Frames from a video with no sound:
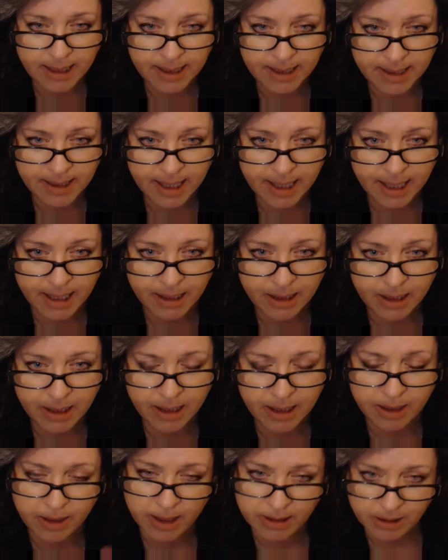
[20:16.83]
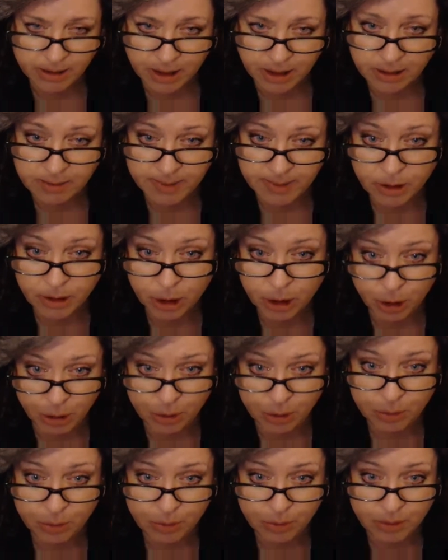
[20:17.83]
that I talked about
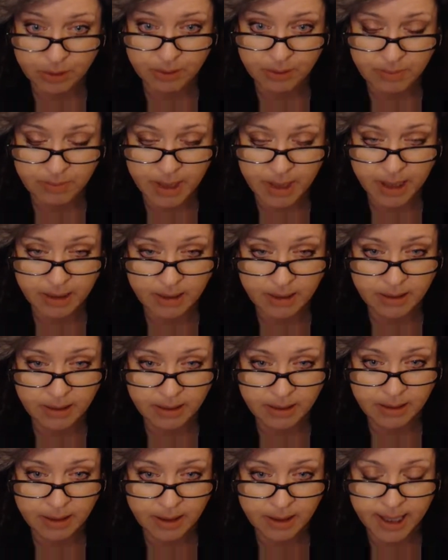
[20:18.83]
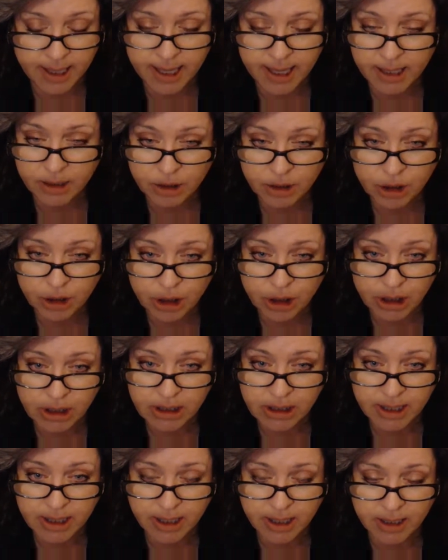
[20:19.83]
two men, and she
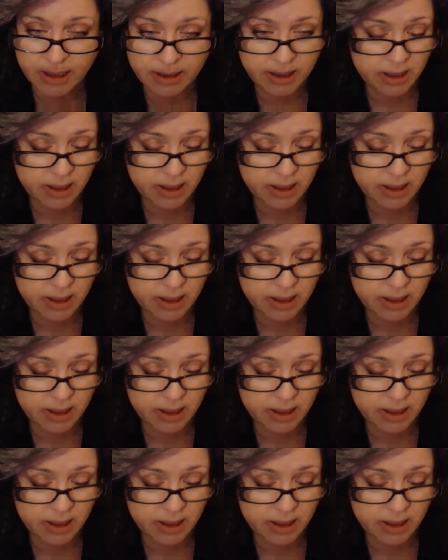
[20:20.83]
said,